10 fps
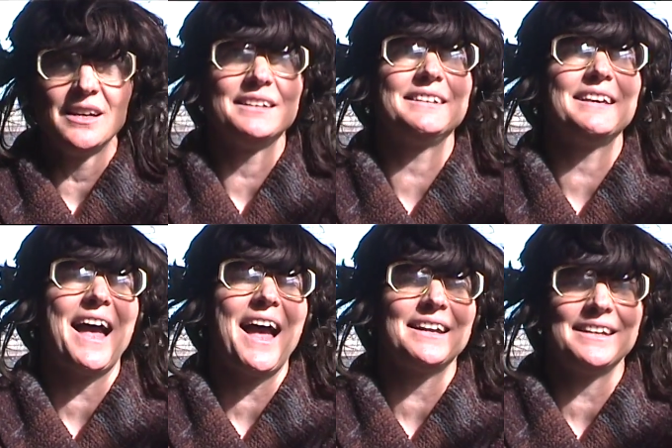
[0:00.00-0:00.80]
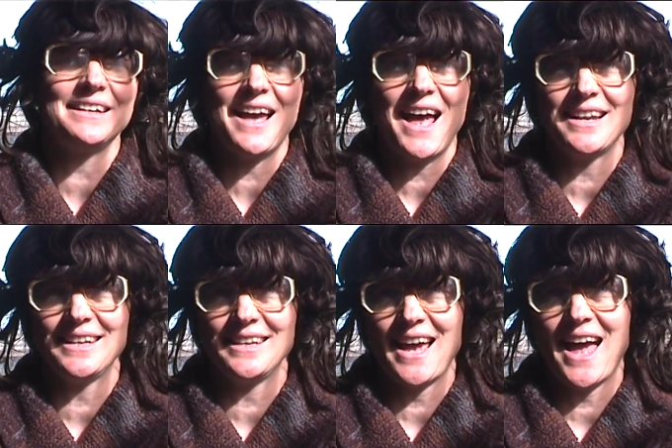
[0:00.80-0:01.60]
yada, yada,
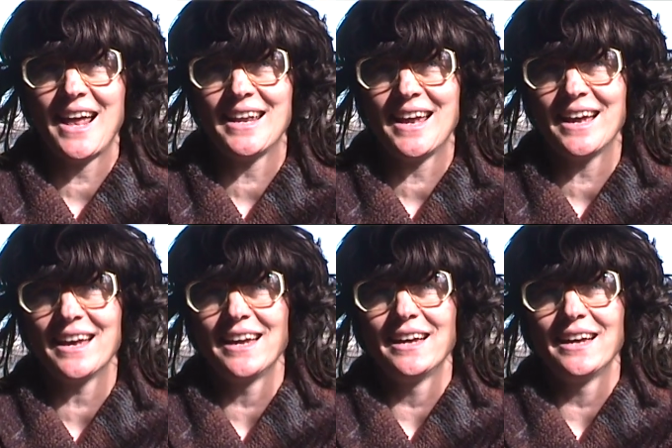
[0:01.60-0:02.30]
yada.